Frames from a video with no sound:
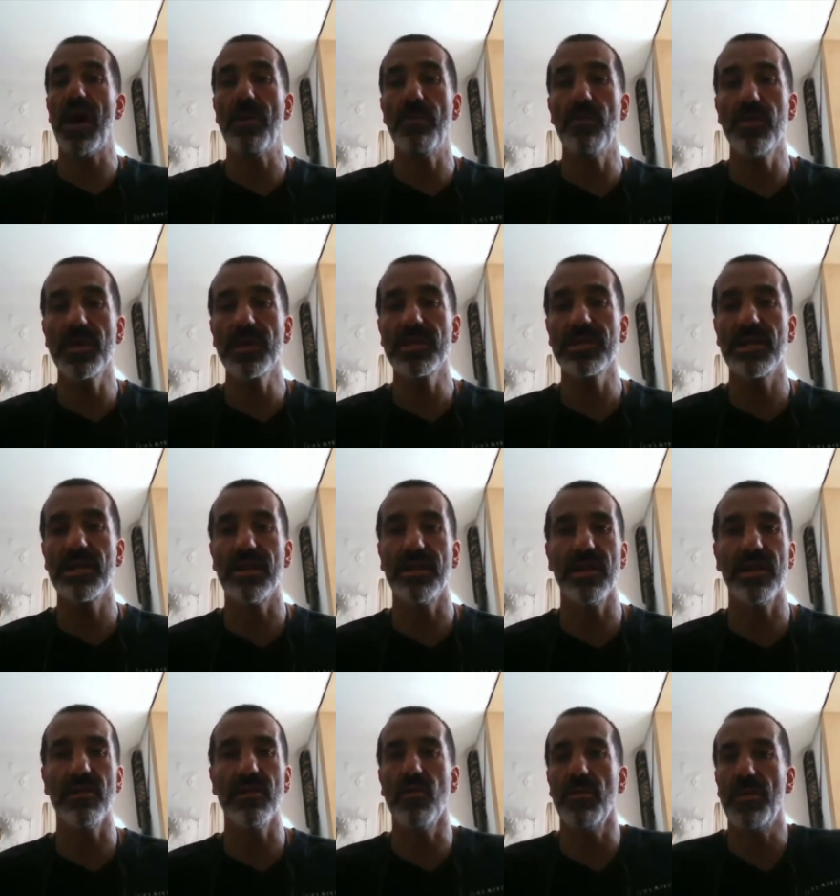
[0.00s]
upwards and
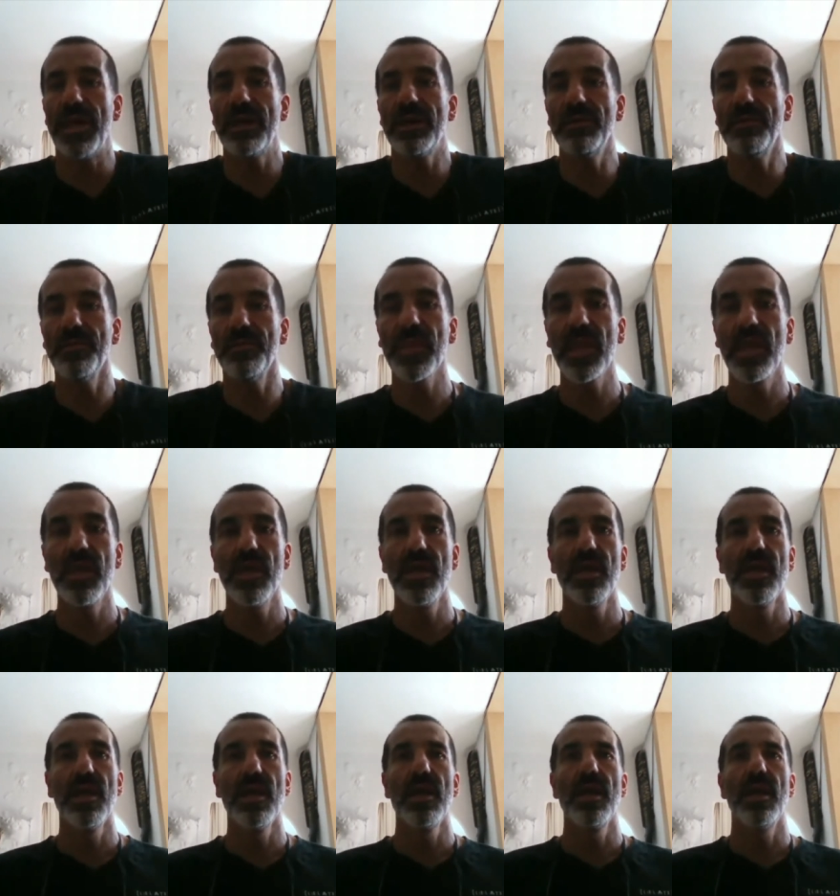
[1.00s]
they grow better,
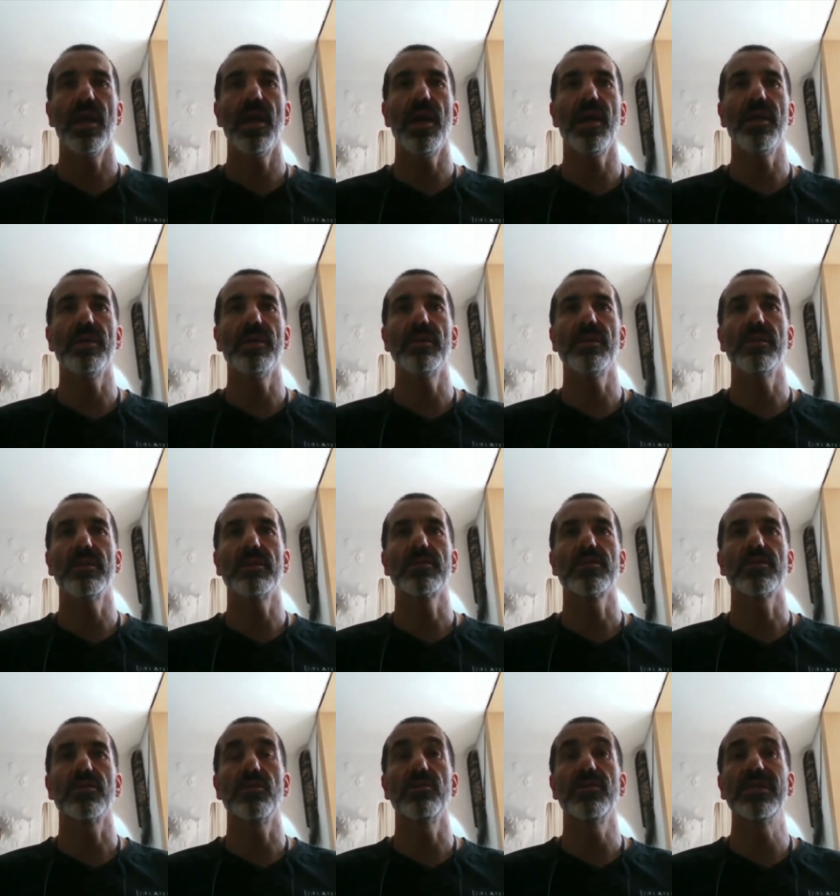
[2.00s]
and
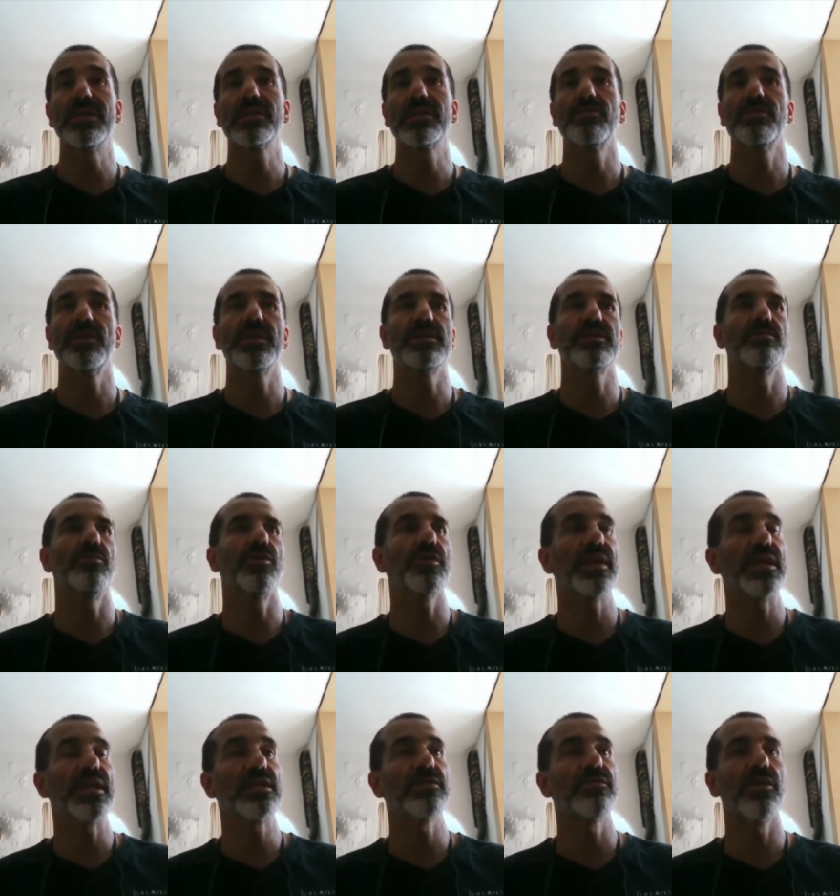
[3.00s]
so this creates more
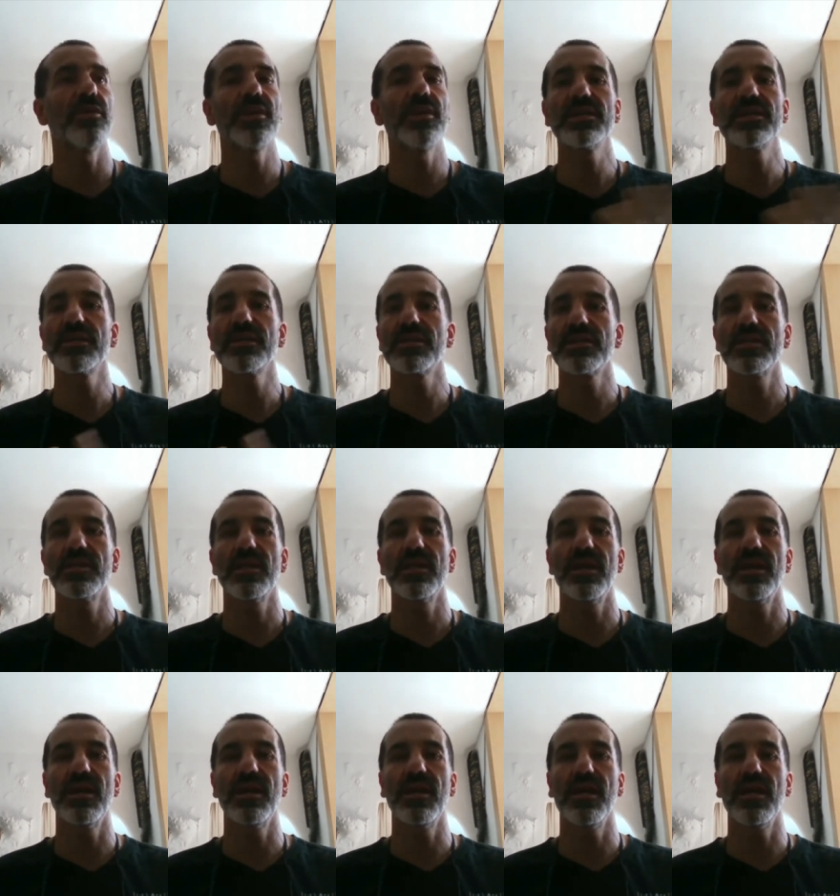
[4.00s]
dense forests,
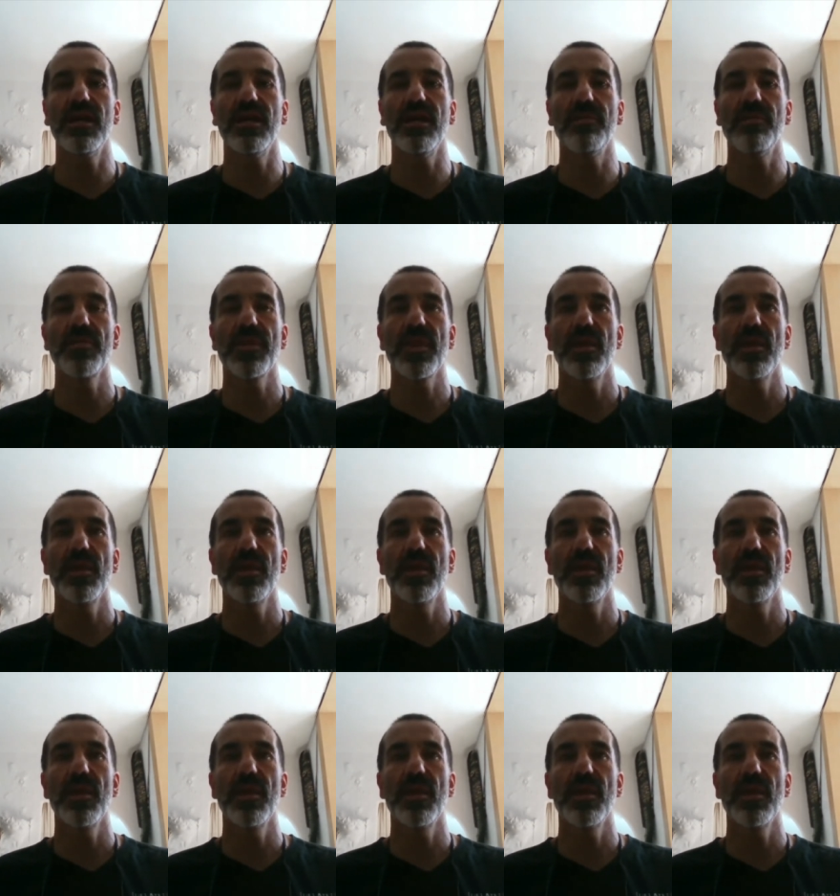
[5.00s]
uh,